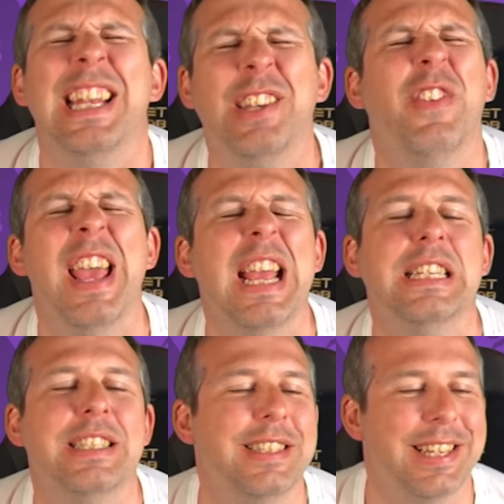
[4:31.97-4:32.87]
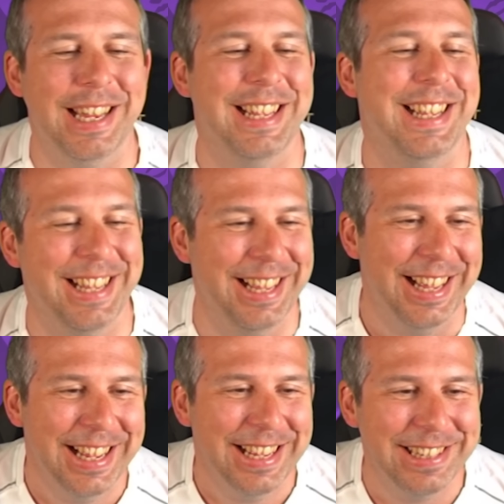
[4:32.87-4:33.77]
It's fixed.
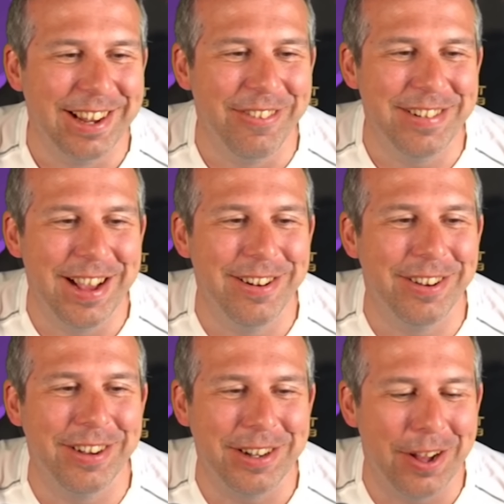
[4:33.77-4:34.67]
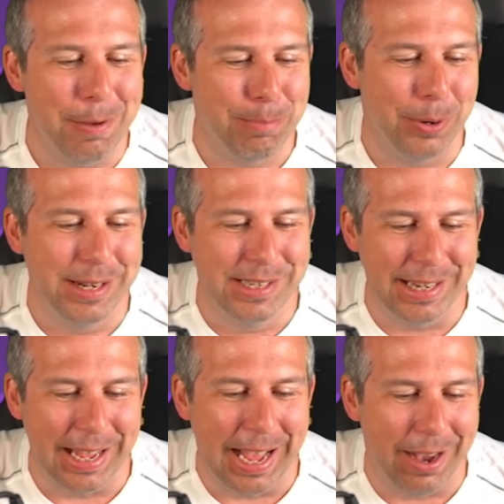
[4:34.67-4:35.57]
So we've no longer got
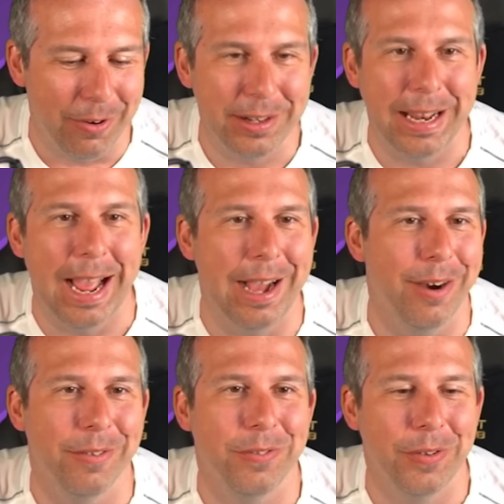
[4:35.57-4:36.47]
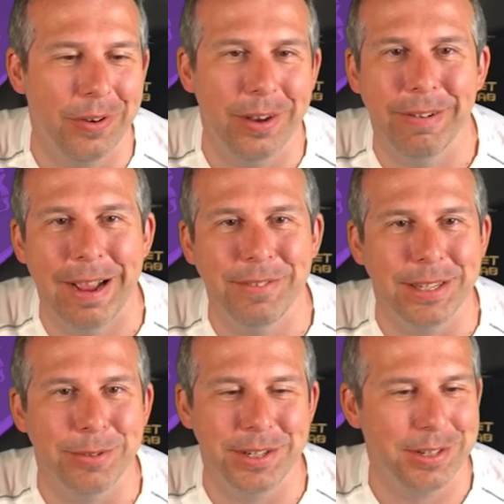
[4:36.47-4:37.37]
pointy out cow for
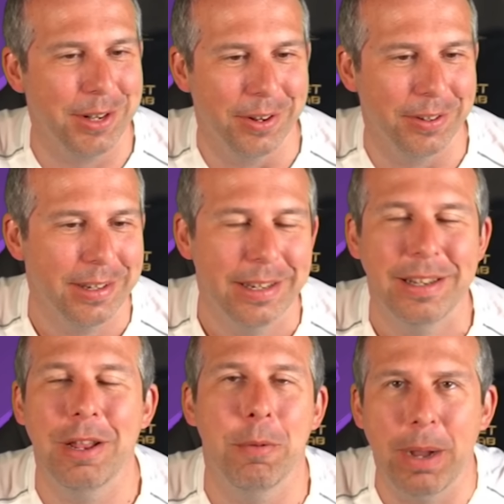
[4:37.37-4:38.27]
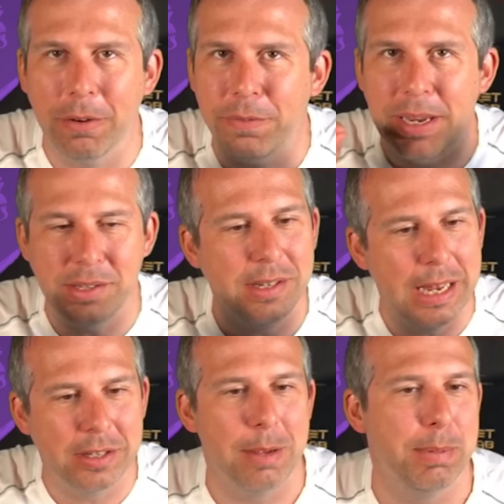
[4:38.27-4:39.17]
Ramses, which is good. Little bug fixes,
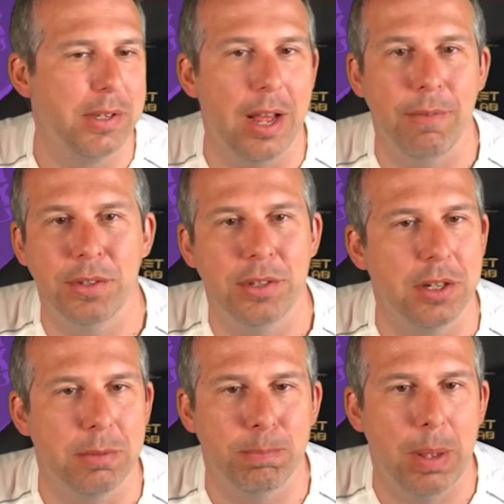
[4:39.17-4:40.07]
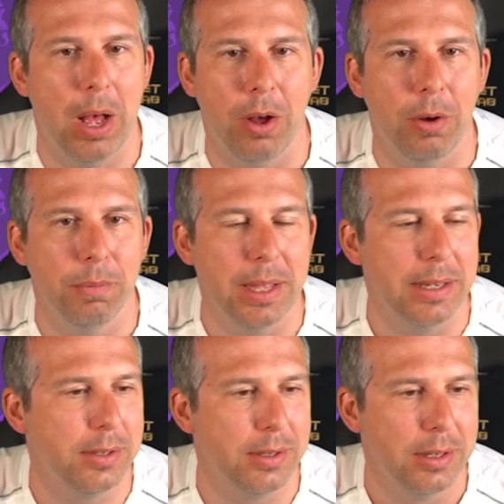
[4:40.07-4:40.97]
that type of stuff. It's just part of
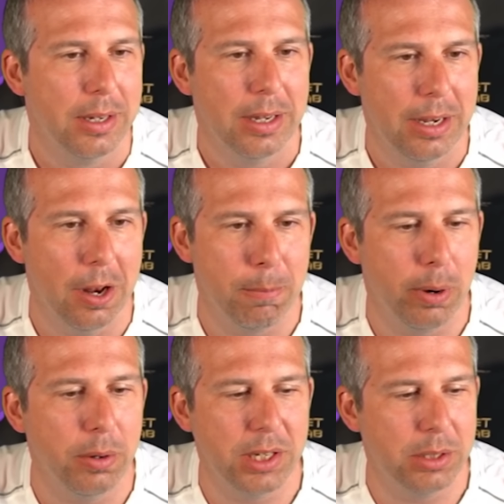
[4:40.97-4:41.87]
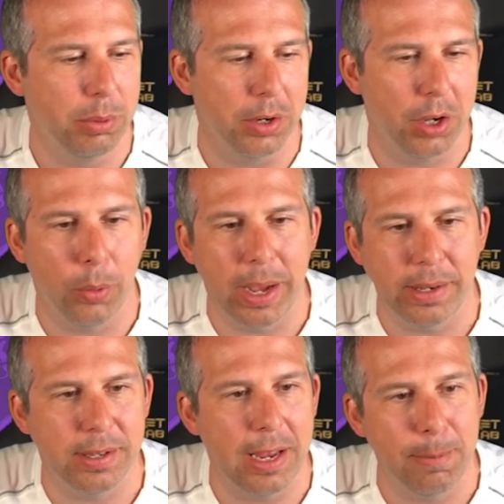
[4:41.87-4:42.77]
this, you know, process. We've got a
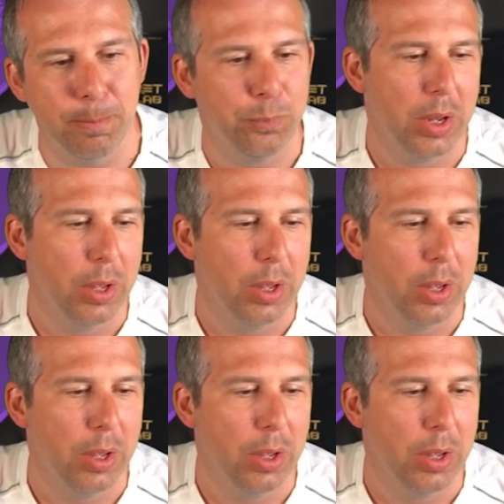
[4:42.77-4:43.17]
QA team.